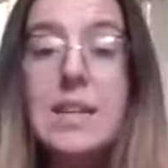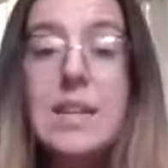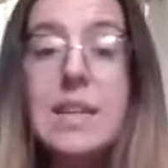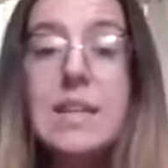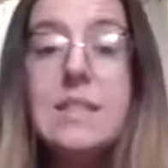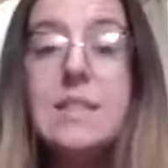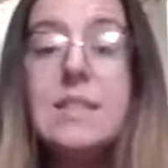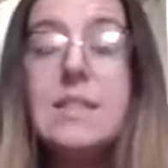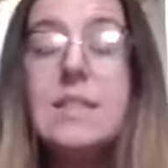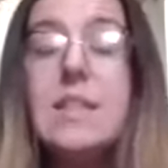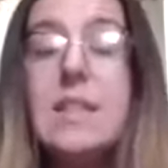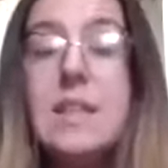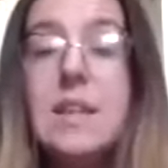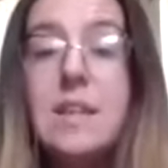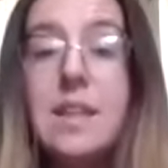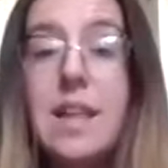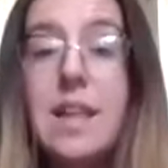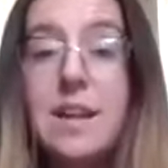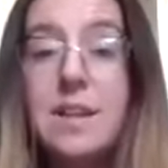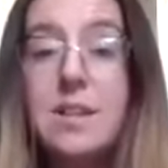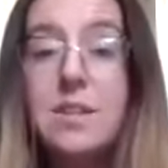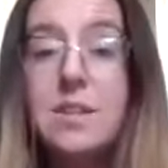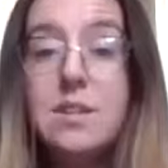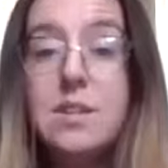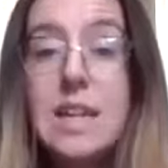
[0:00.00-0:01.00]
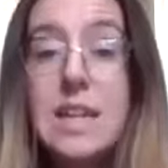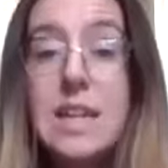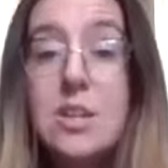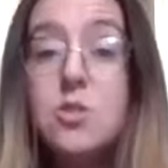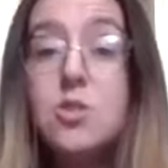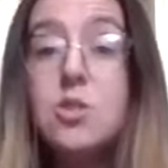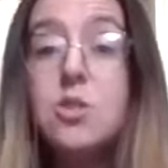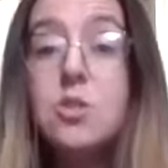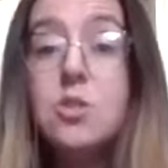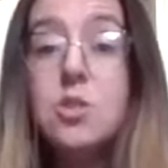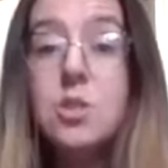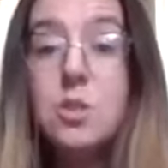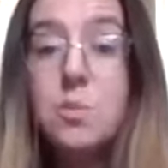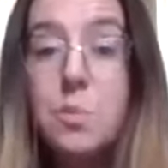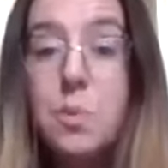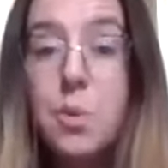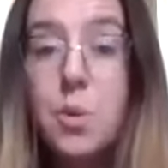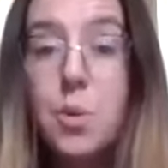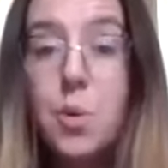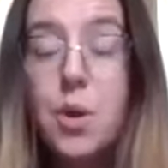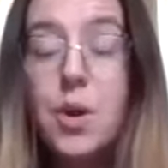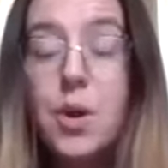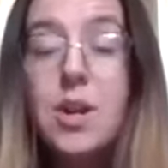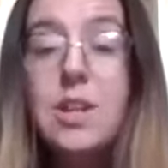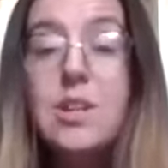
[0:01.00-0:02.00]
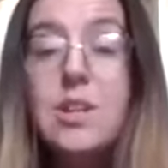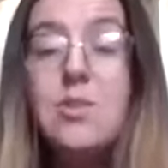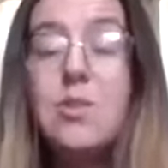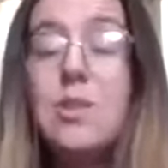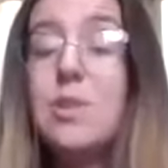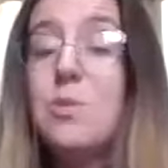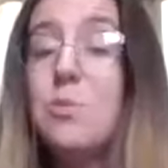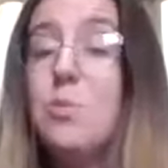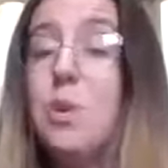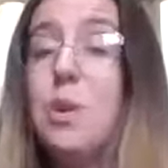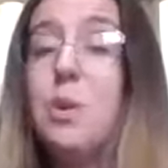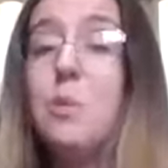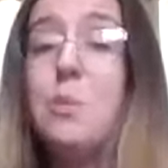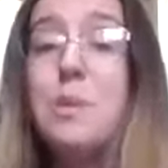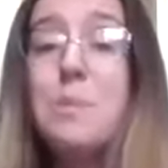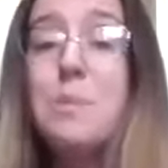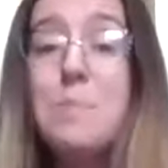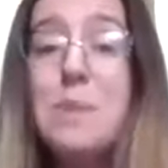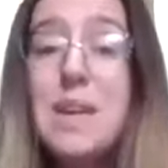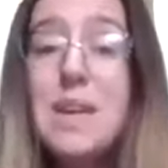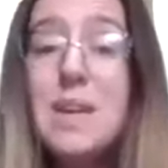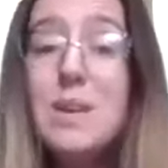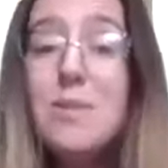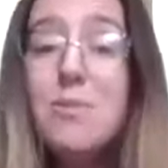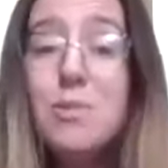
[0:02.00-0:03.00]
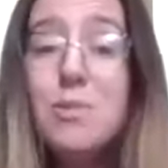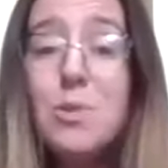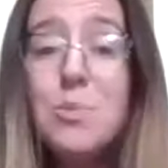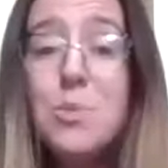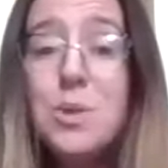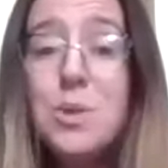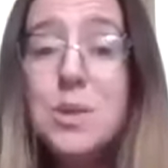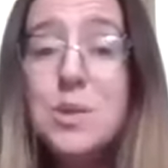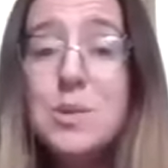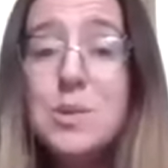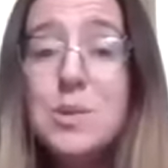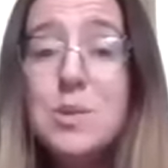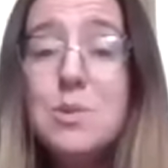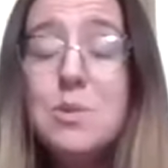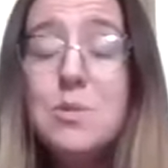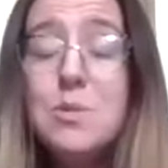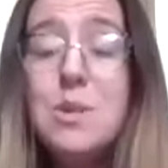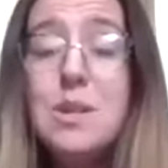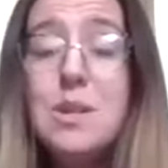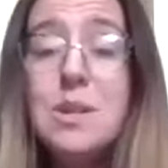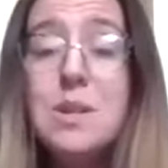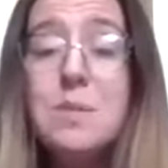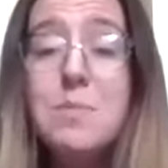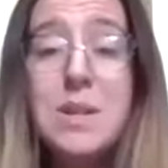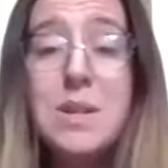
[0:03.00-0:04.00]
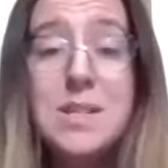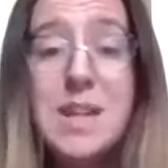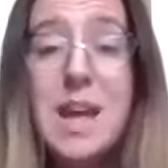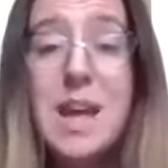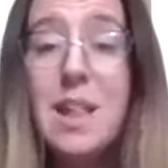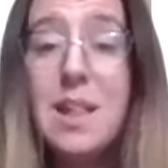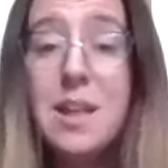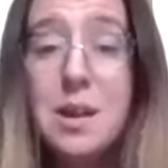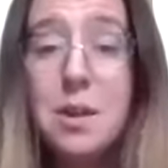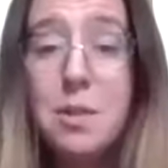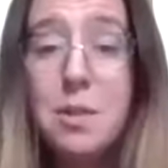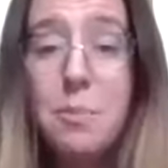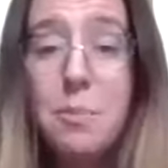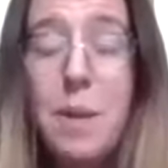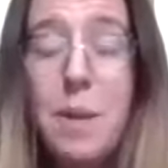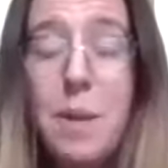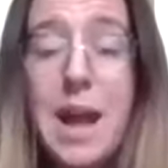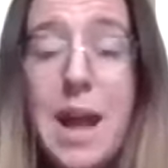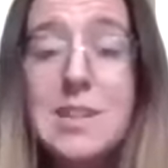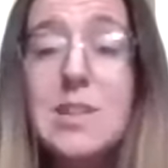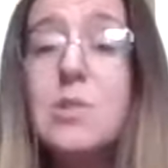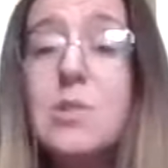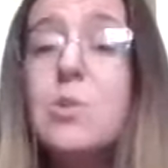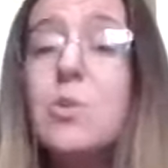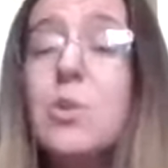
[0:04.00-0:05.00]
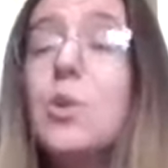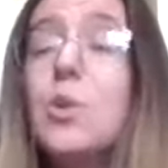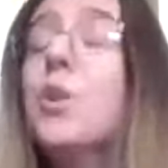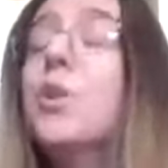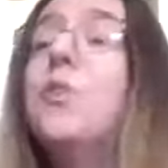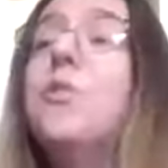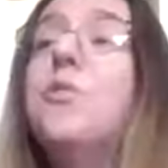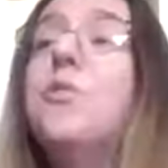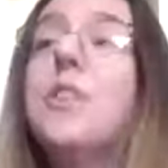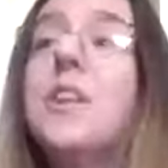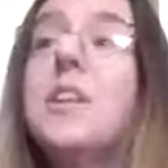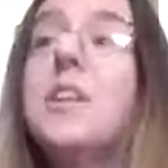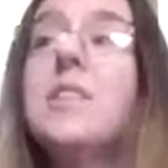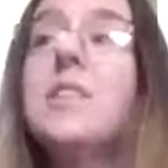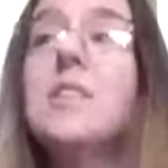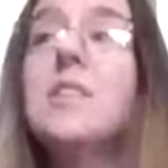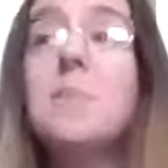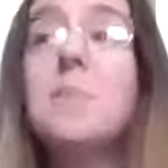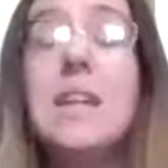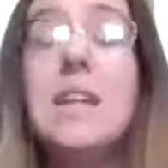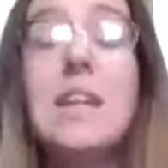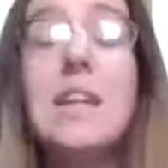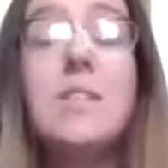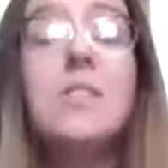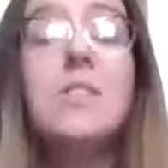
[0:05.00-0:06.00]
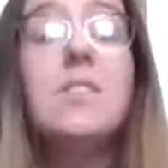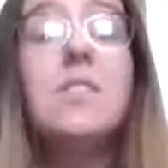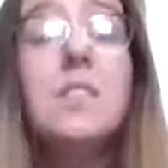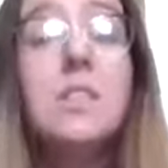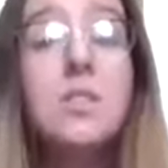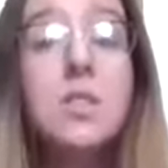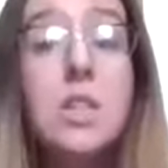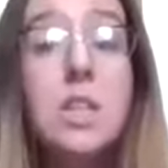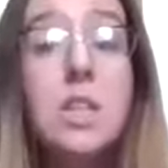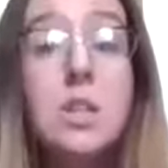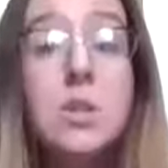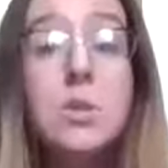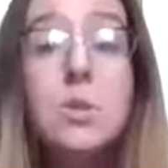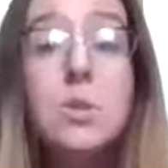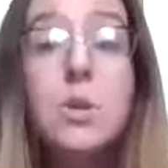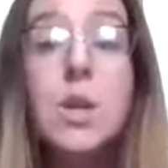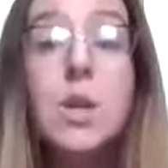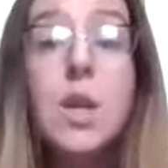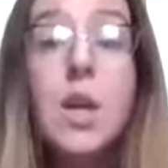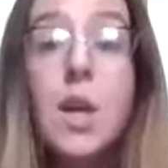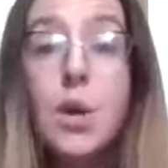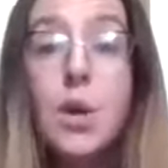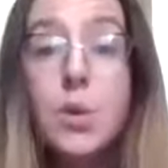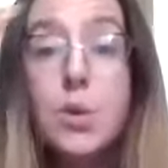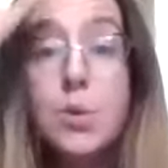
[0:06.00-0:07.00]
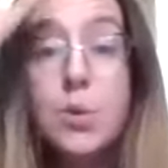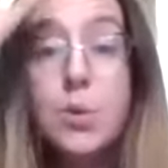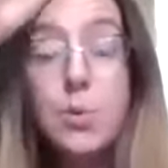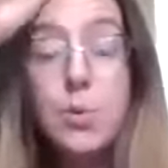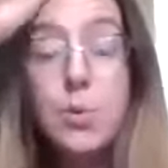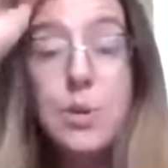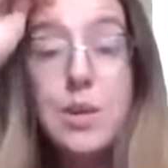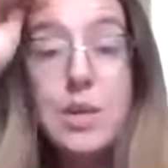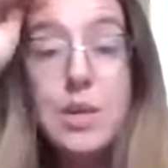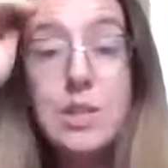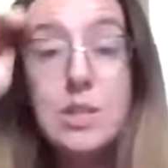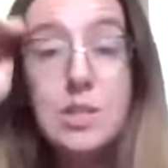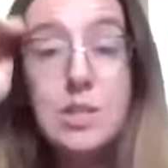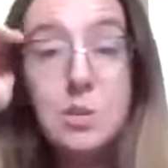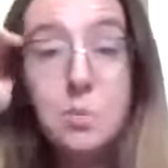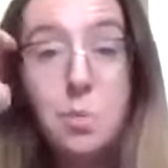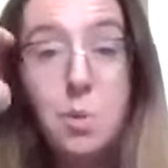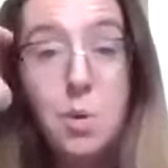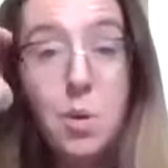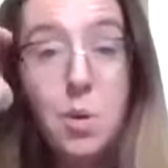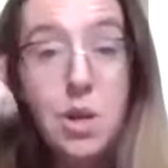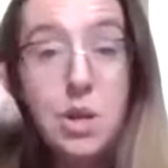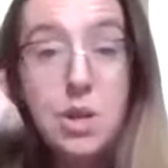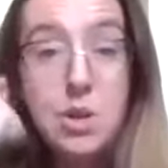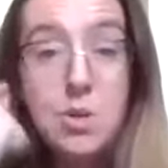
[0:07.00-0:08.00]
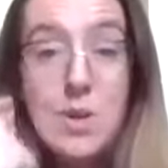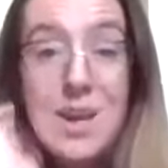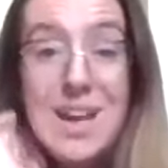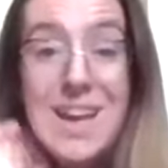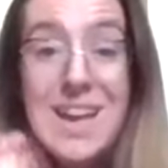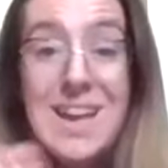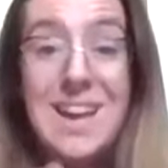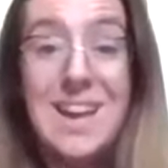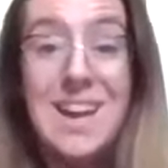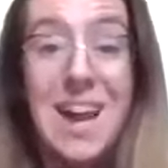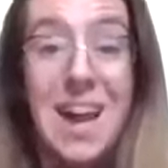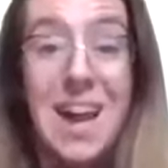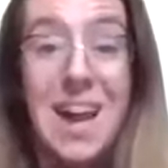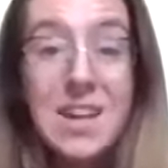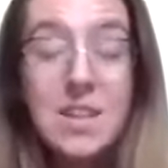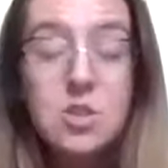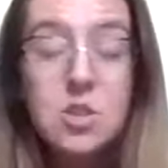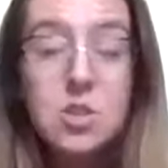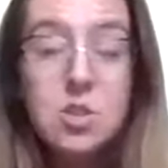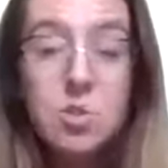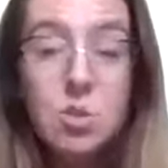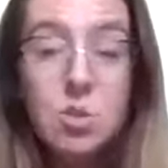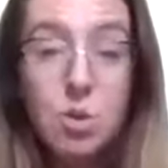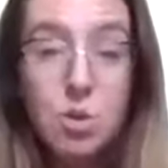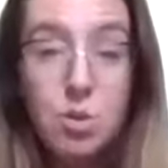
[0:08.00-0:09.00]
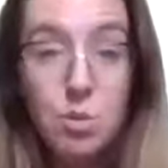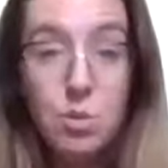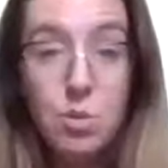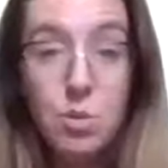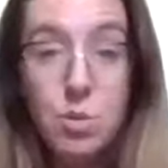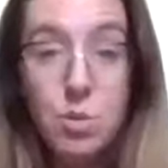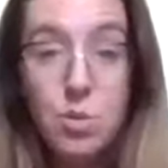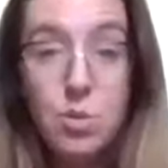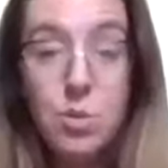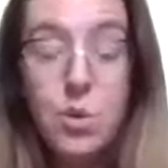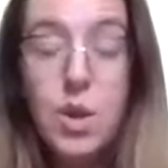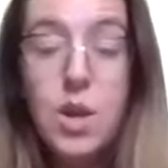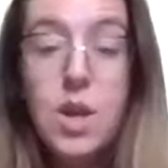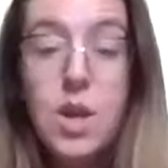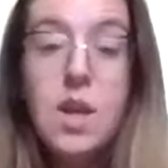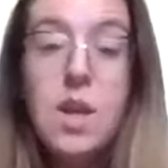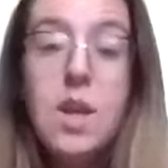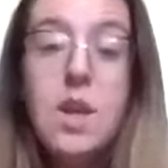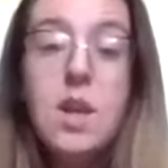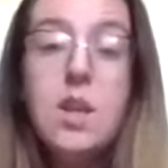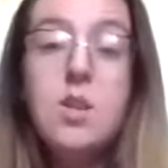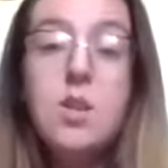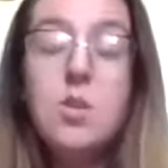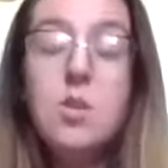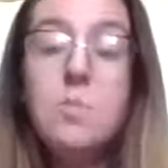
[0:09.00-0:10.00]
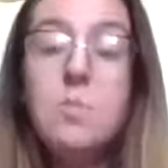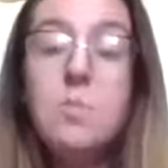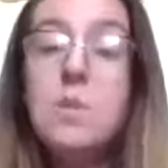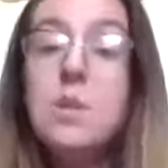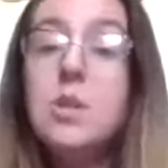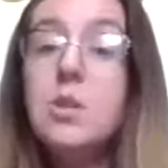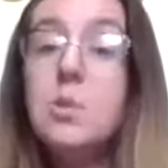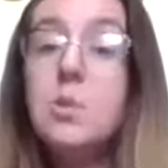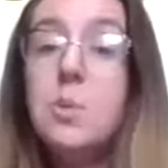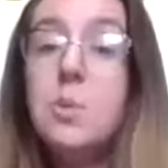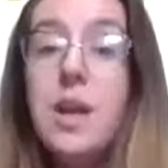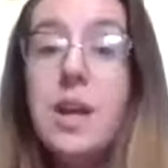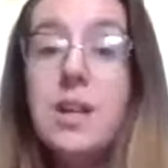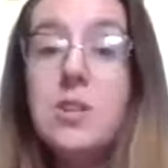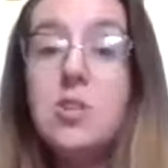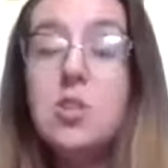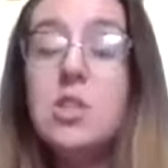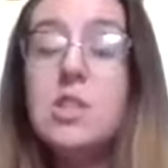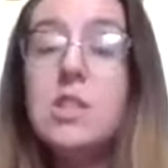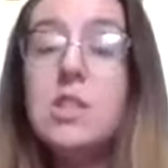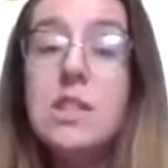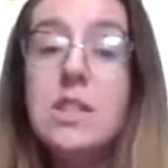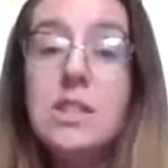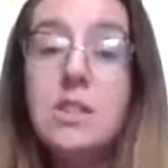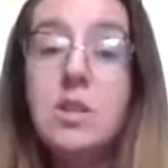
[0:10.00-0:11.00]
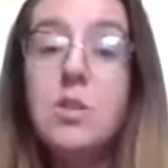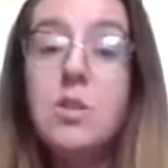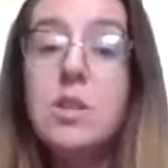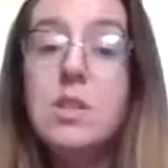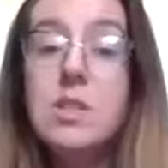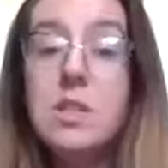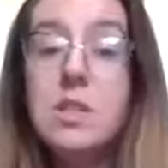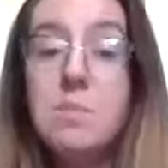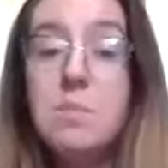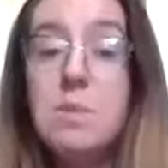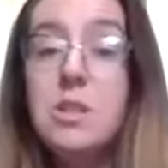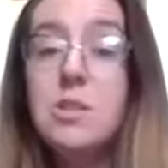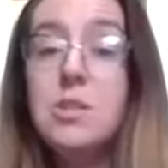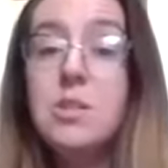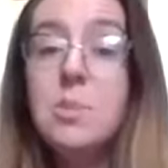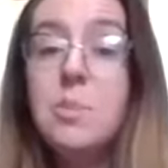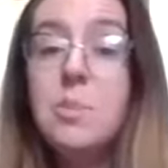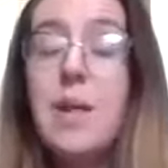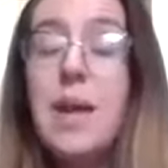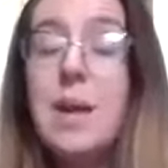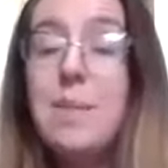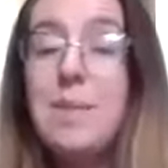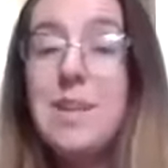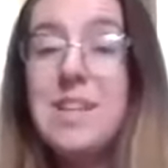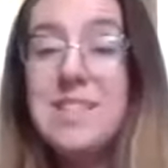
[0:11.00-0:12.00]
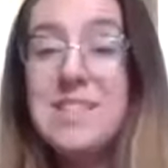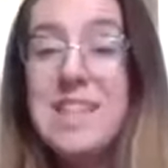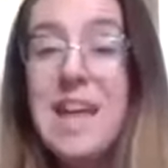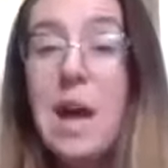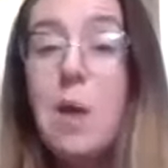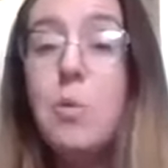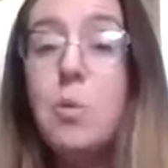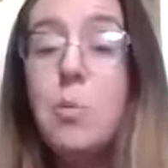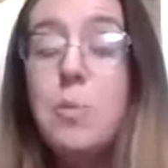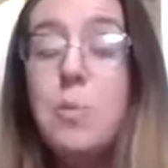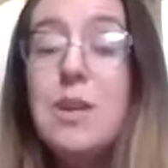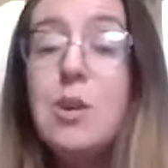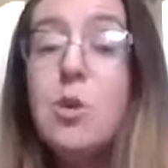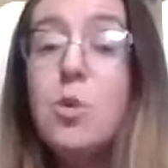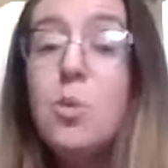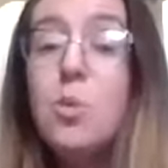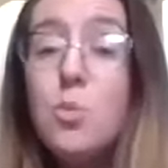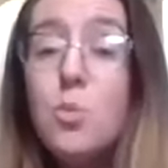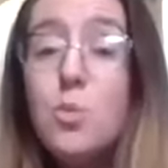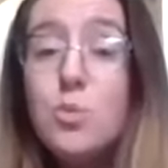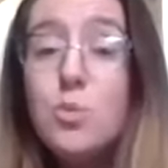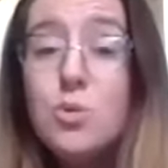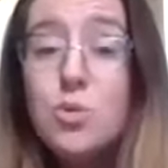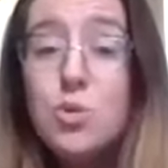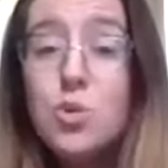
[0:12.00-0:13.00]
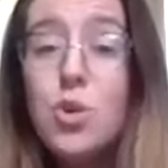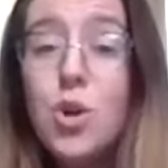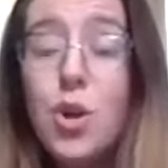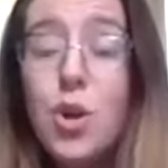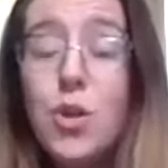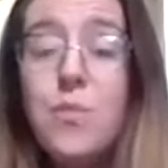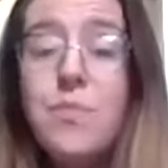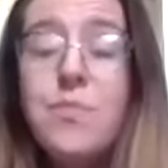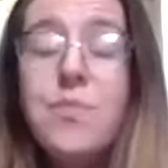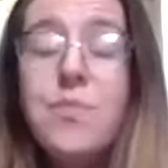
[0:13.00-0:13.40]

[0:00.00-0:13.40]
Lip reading: And seek lactation support. You can work with me if you want to in my telehealth practice, or go find somebody else near you who can support you and guide you through your milk production and increasing milk supply, because that will be crucial.